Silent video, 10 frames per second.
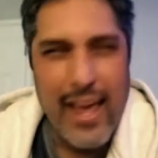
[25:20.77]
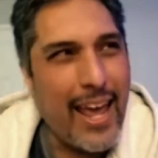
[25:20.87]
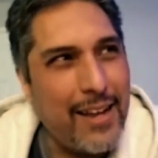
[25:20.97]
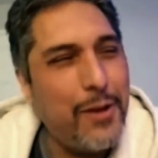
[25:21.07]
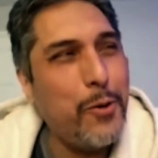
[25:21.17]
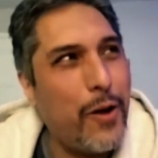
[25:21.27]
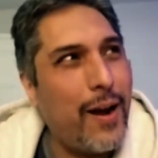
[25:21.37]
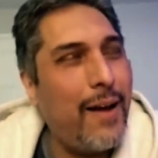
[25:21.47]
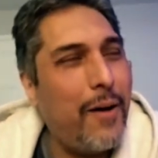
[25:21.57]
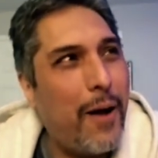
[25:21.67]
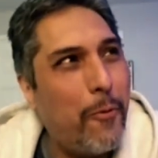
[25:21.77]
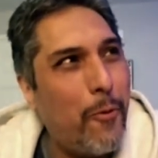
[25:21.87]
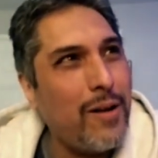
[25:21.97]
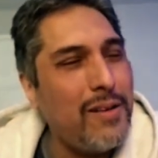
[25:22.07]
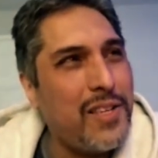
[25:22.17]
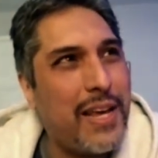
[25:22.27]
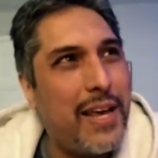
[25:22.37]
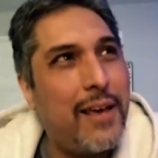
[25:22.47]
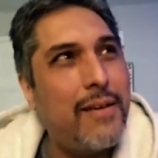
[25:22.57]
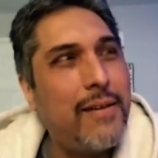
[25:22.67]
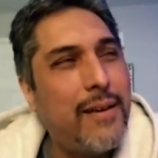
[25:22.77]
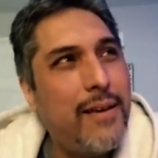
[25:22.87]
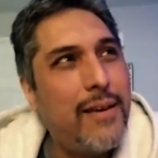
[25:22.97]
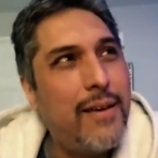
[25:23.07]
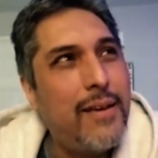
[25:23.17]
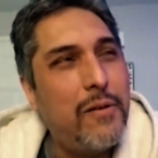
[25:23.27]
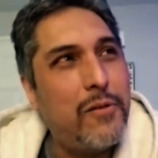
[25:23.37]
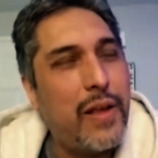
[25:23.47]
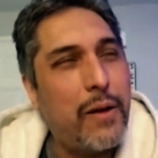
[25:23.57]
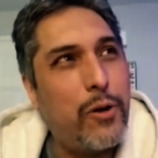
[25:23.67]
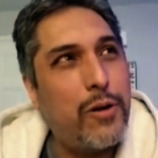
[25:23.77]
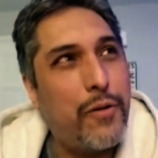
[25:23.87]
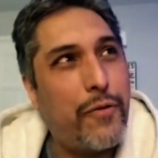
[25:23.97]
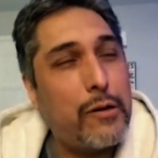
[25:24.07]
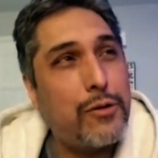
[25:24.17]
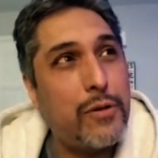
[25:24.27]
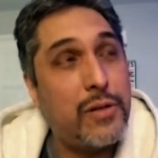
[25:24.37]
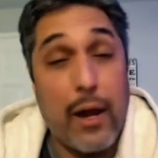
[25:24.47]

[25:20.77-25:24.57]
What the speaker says: And you know what? I want to say it was like one of the first ones.